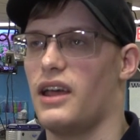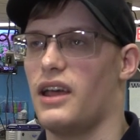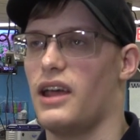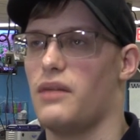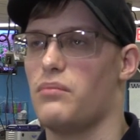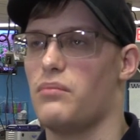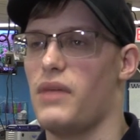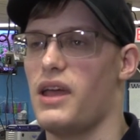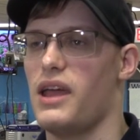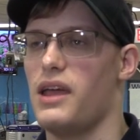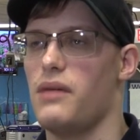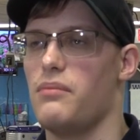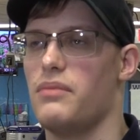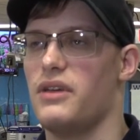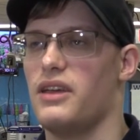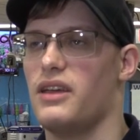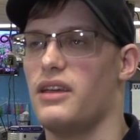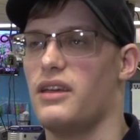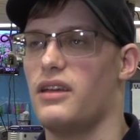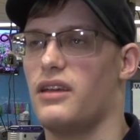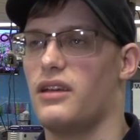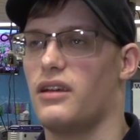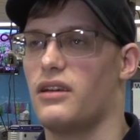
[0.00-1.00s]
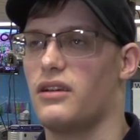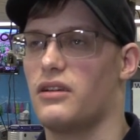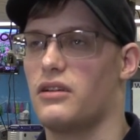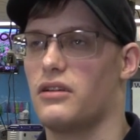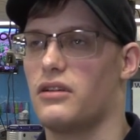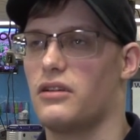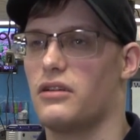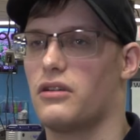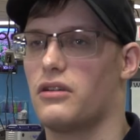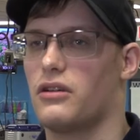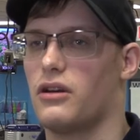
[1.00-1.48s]
and maybe
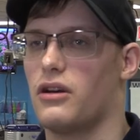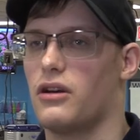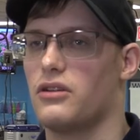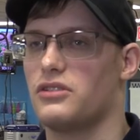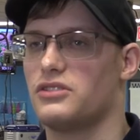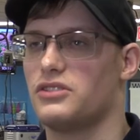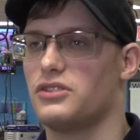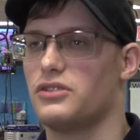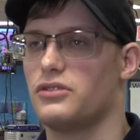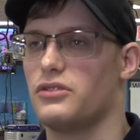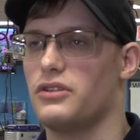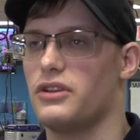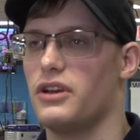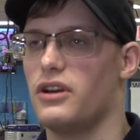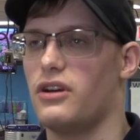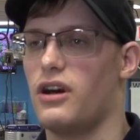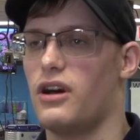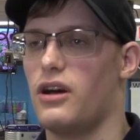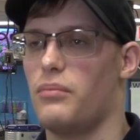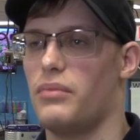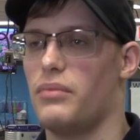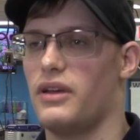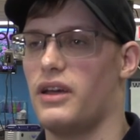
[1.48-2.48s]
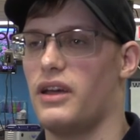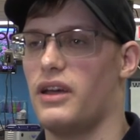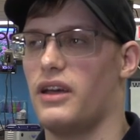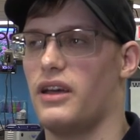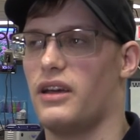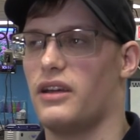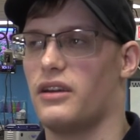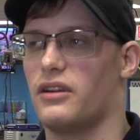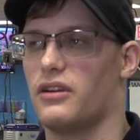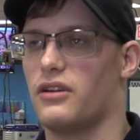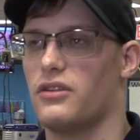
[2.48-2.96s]
go to Europe
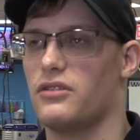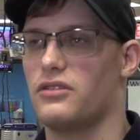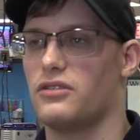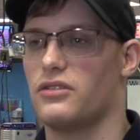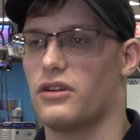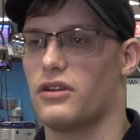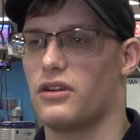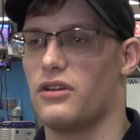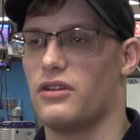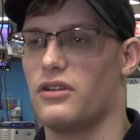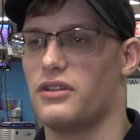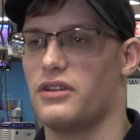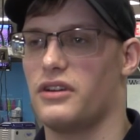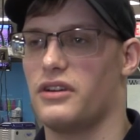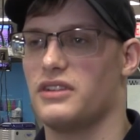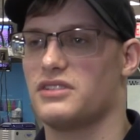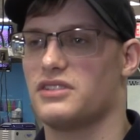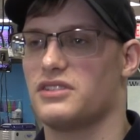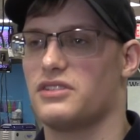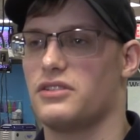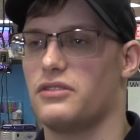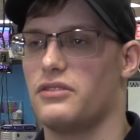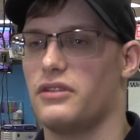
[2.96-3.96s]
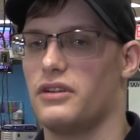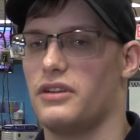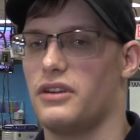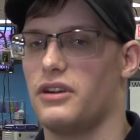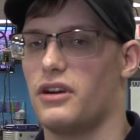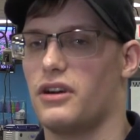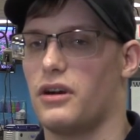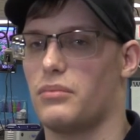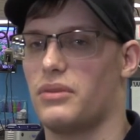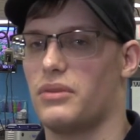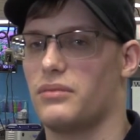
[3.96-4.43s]
and go to a culinary institute in
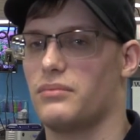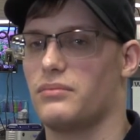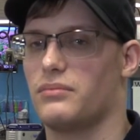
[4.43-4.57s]
Europe.